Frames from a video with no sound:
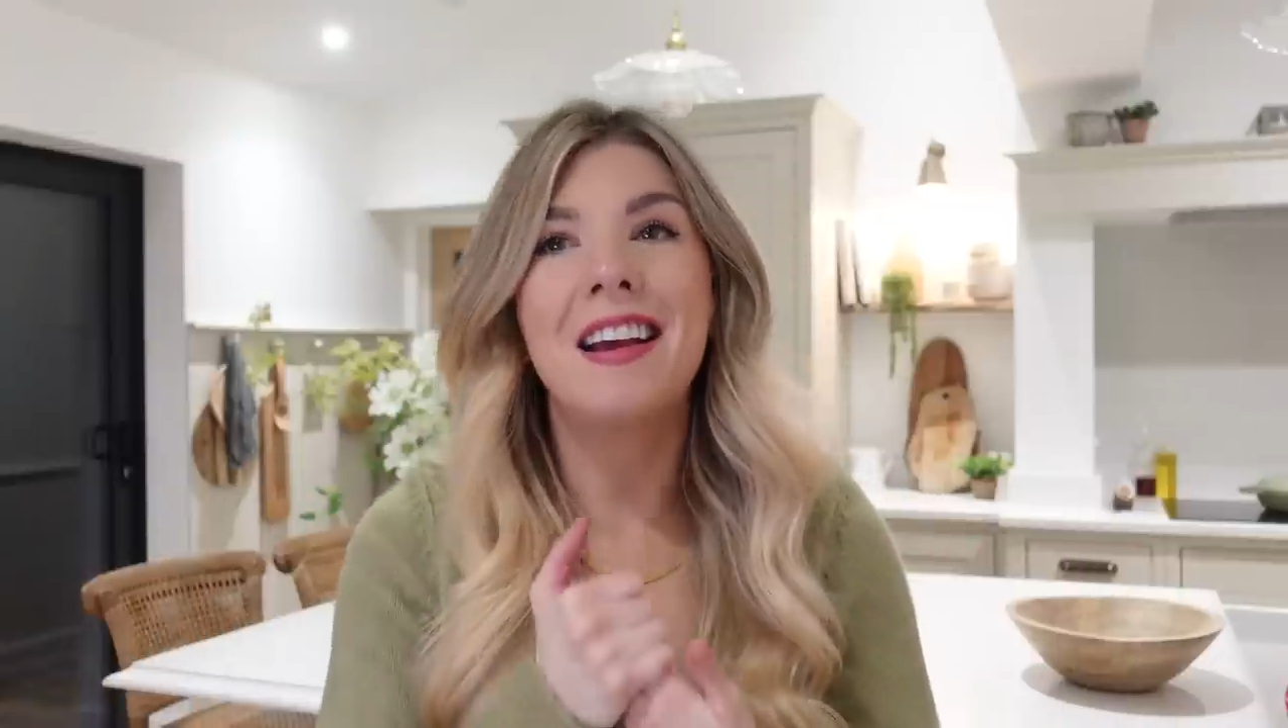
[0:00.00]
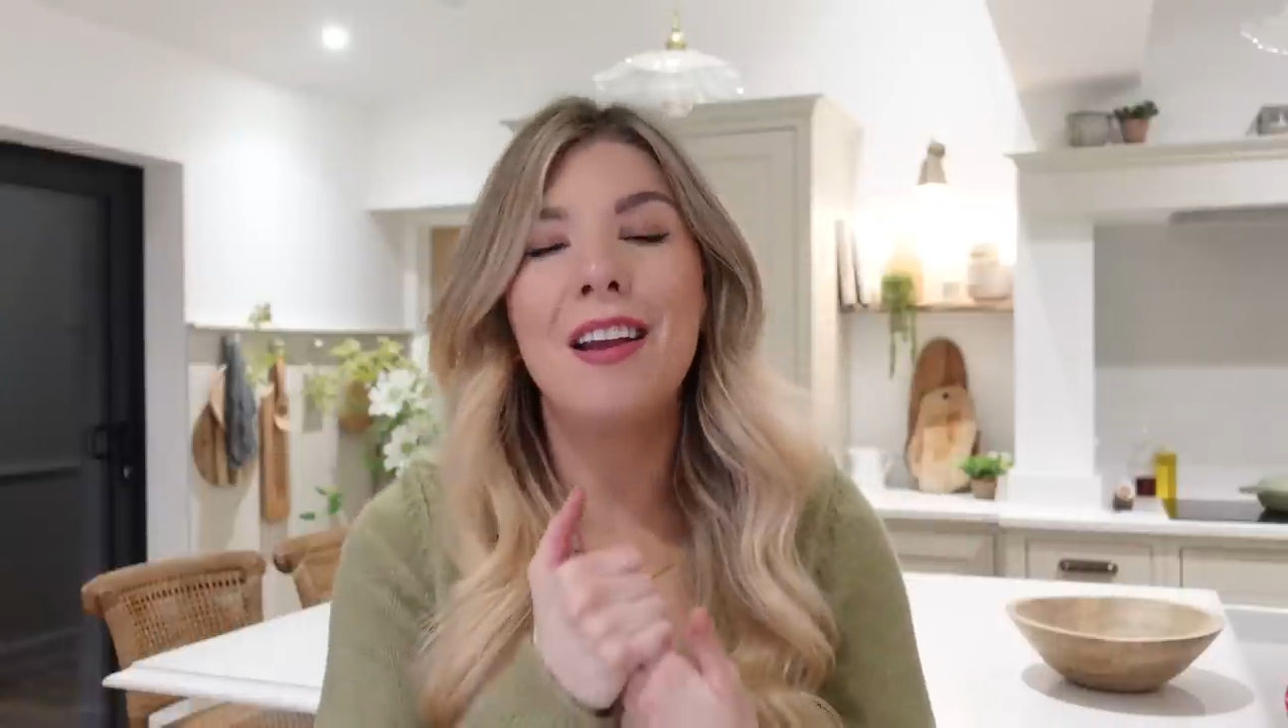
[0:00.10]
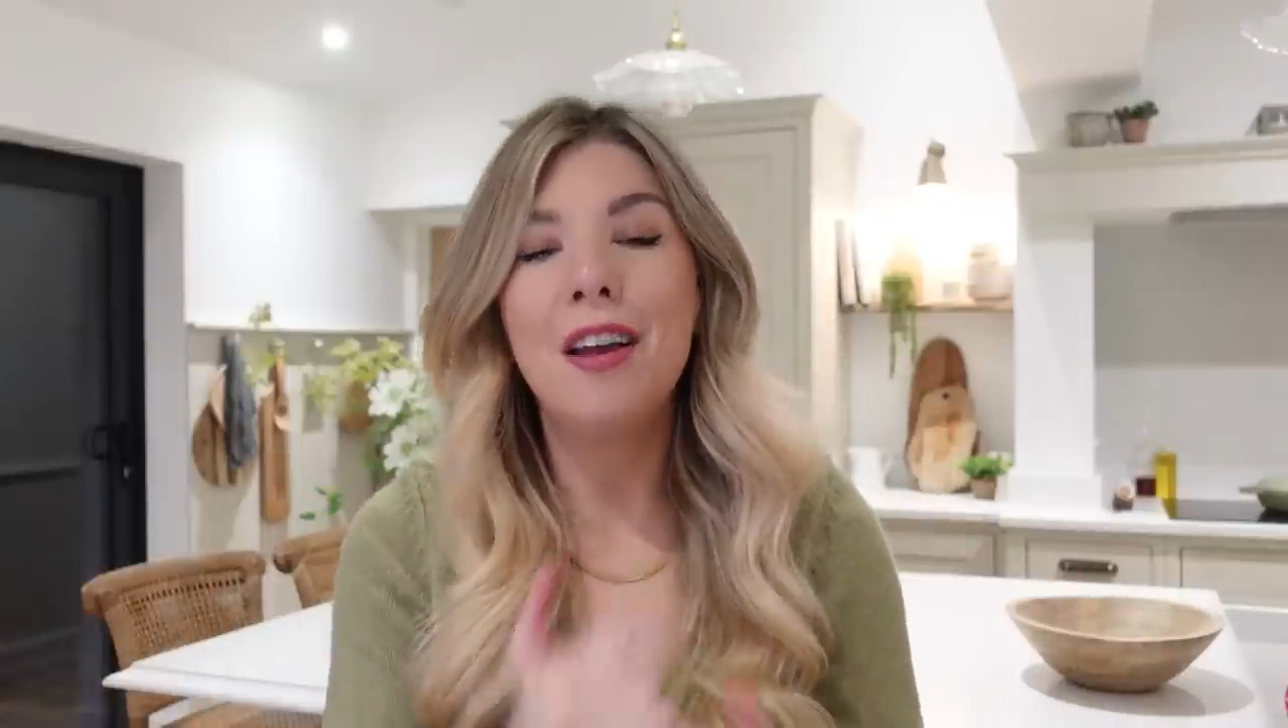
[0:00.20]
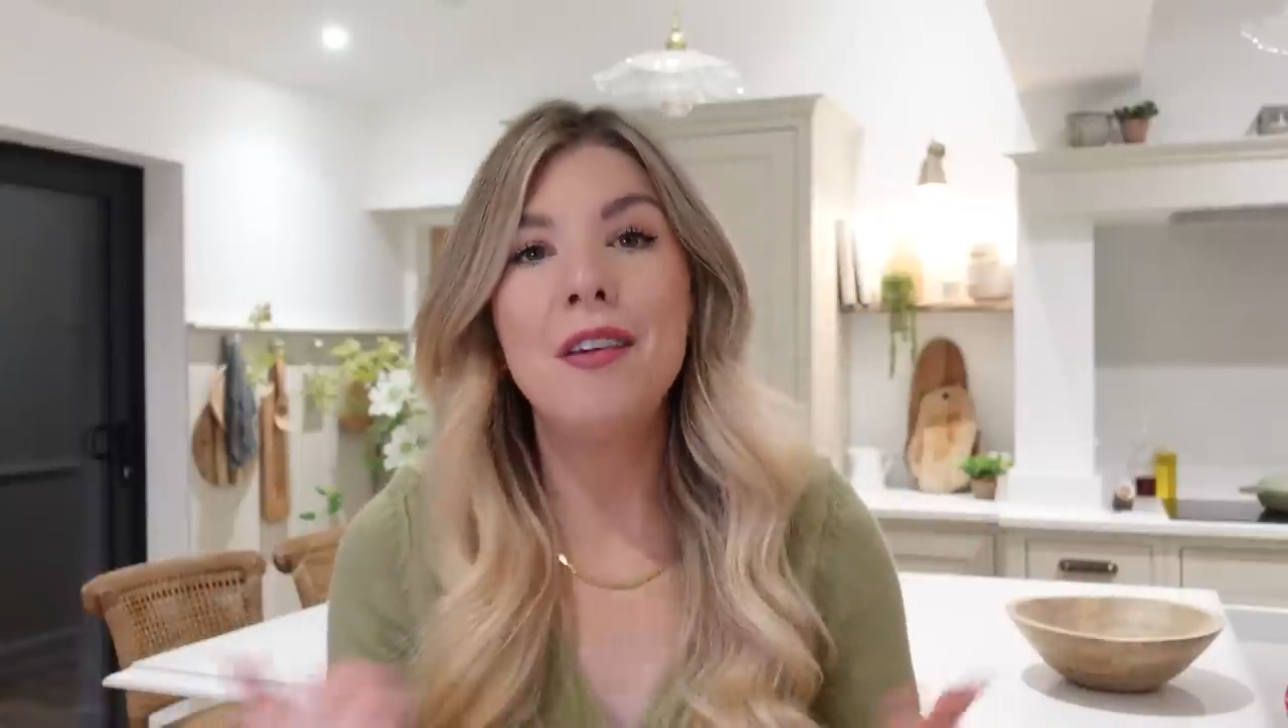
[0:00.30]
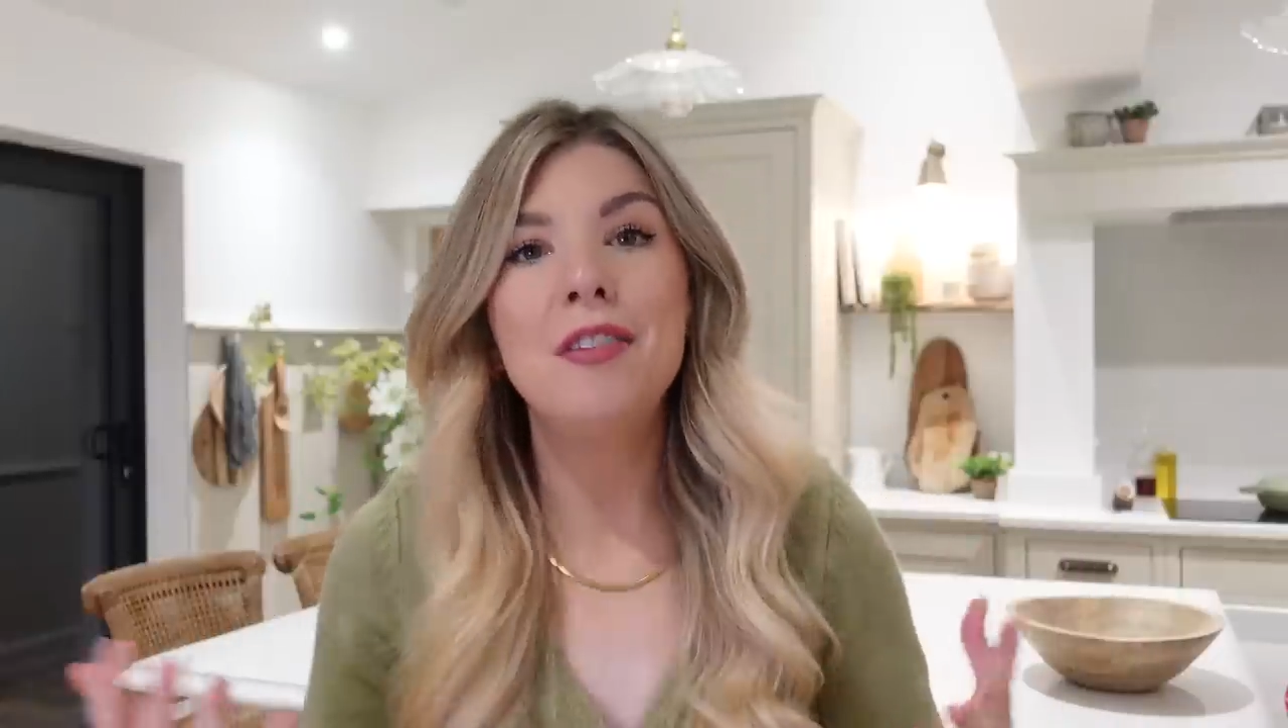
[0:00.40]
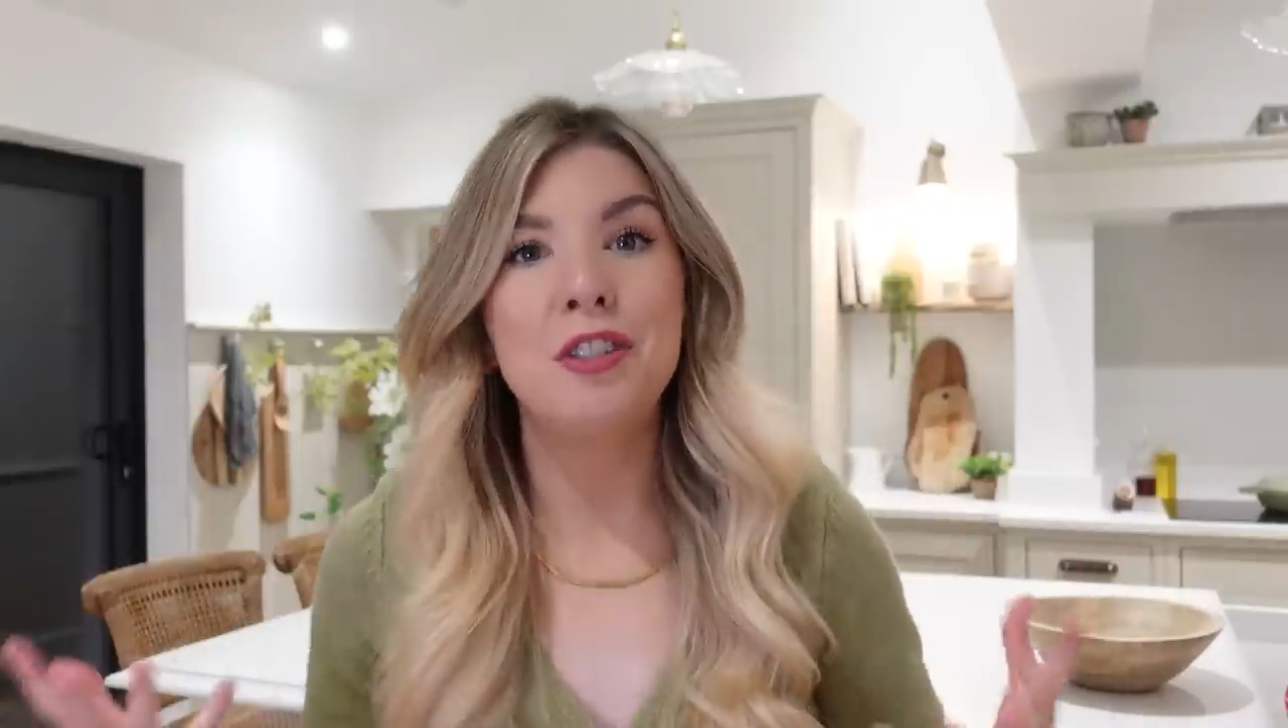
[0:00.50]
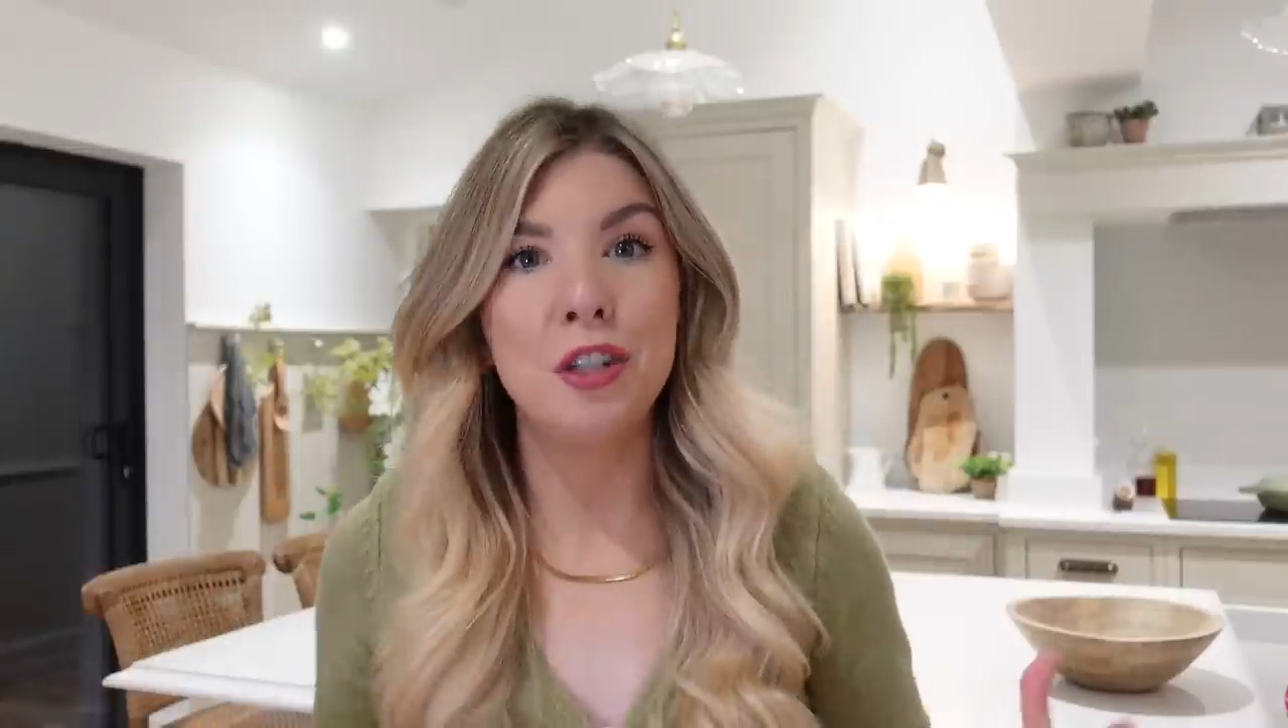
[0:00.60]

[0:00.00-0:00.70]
clothes